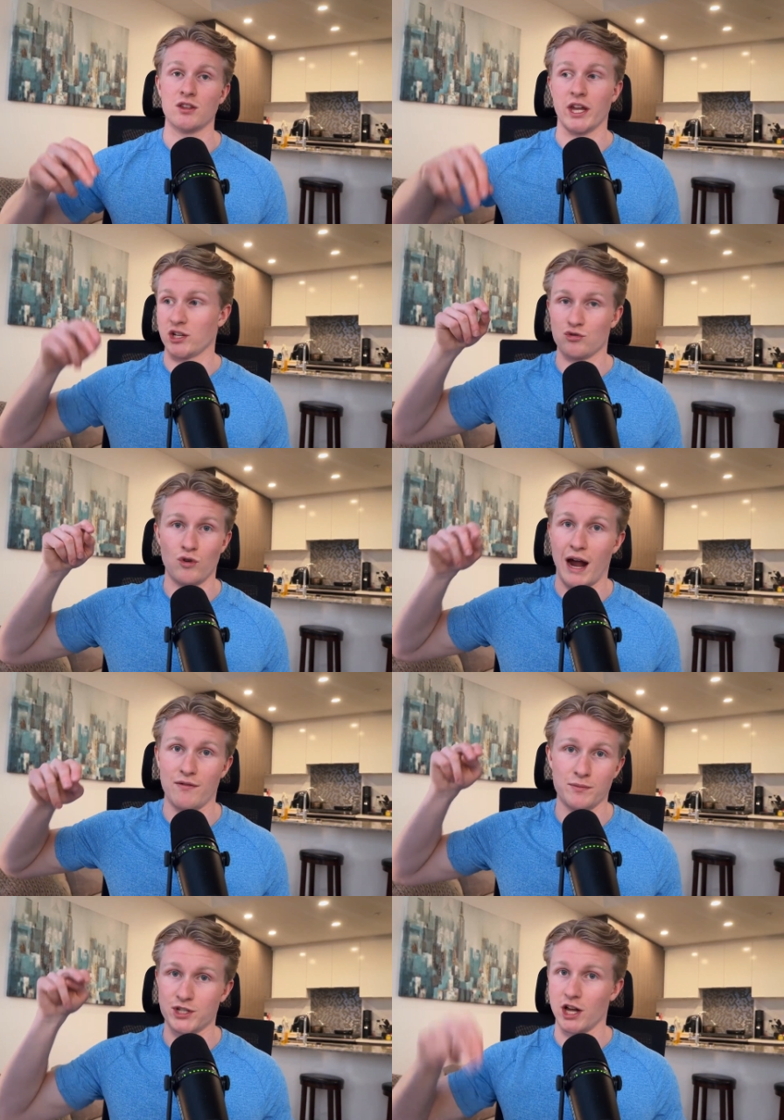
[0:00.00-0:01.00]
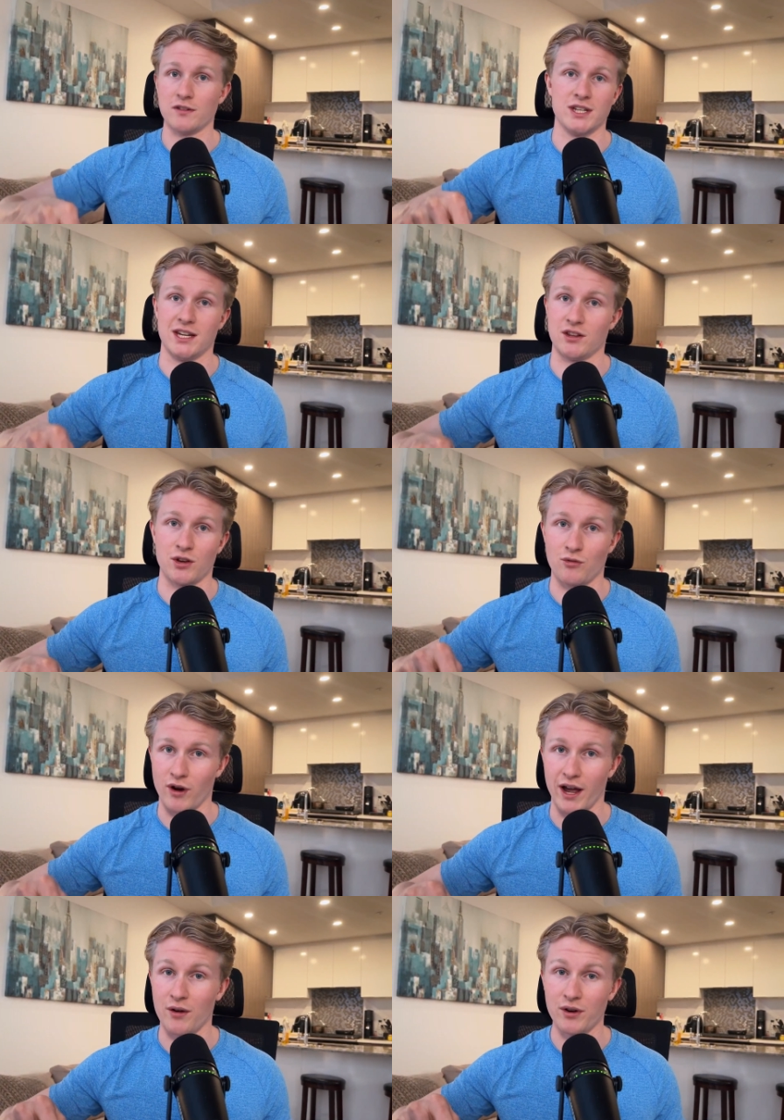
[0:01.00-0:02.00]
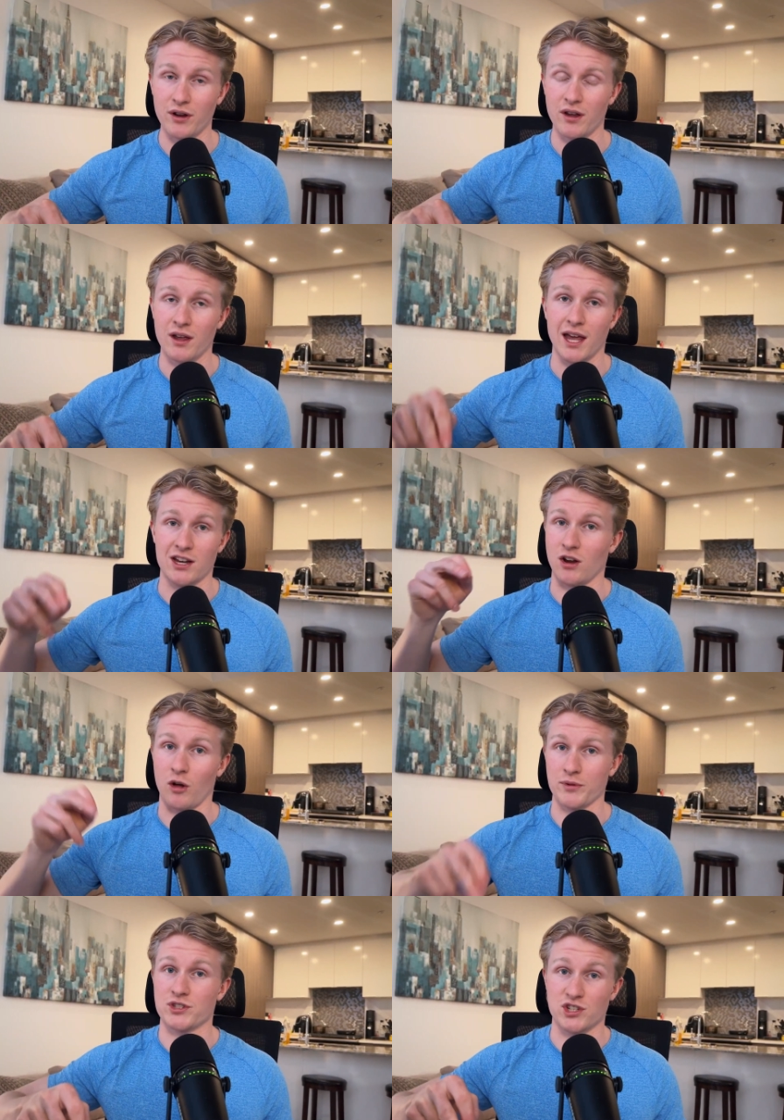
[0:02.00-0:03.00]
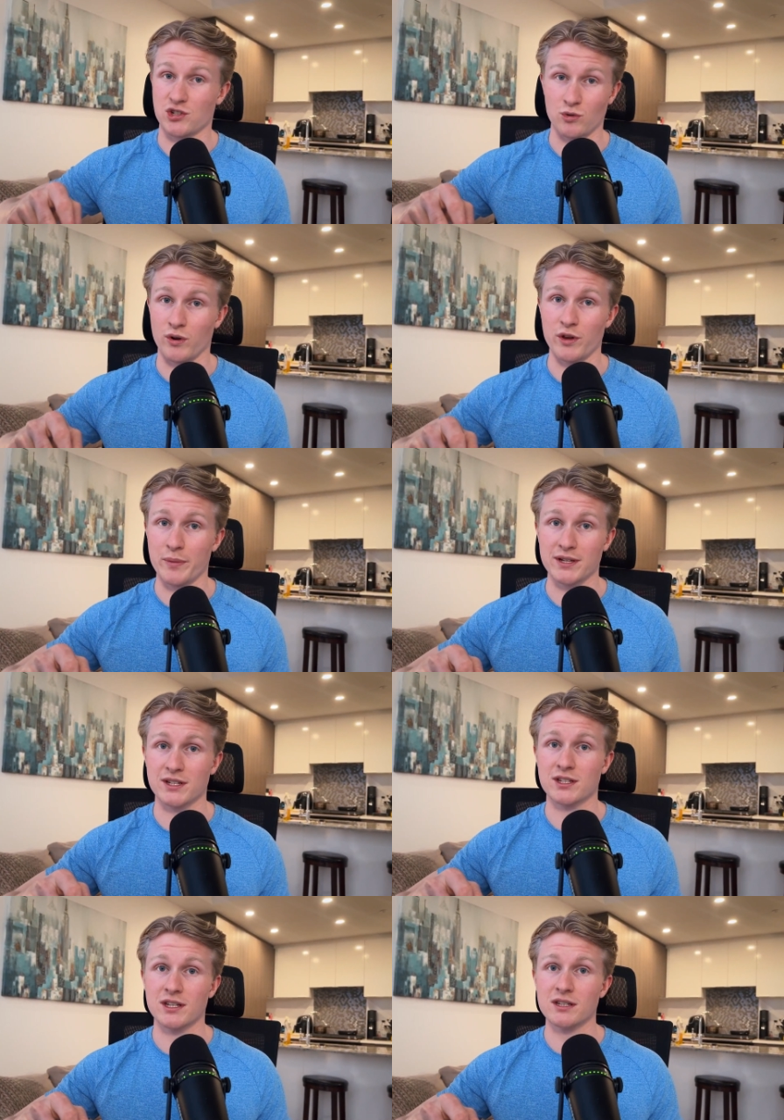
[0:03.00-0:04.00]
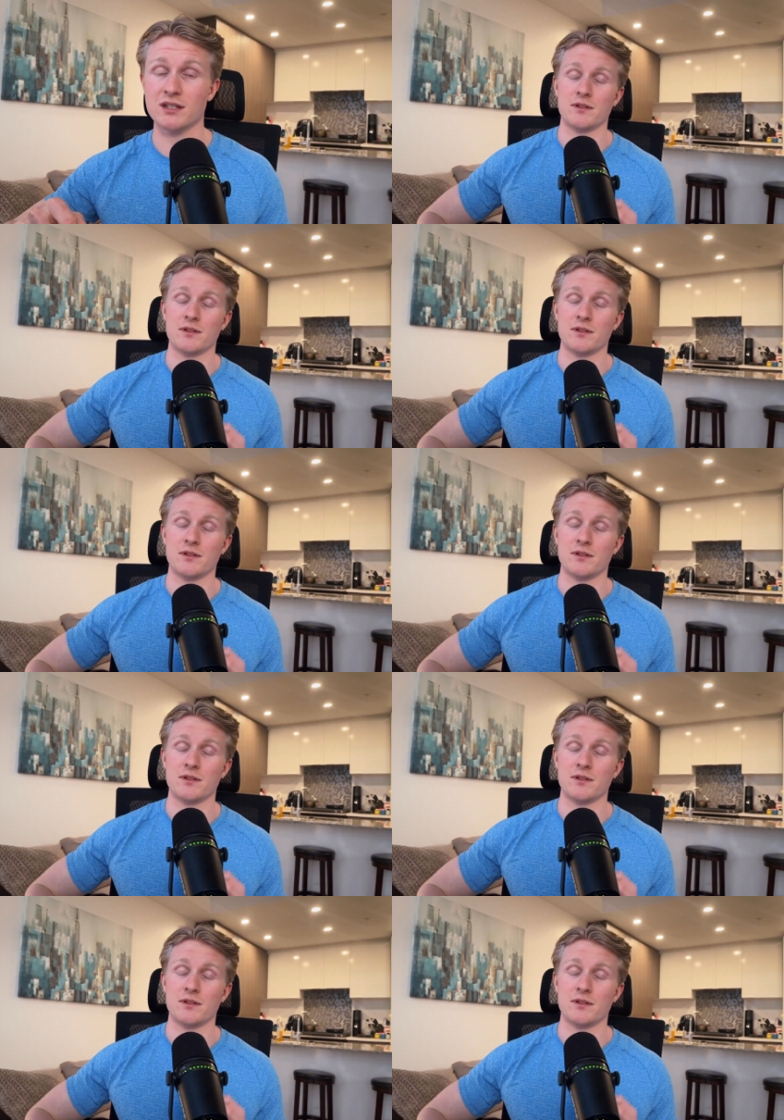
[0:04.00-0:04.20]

like drive themselves into the ground and almost destroy their businesses.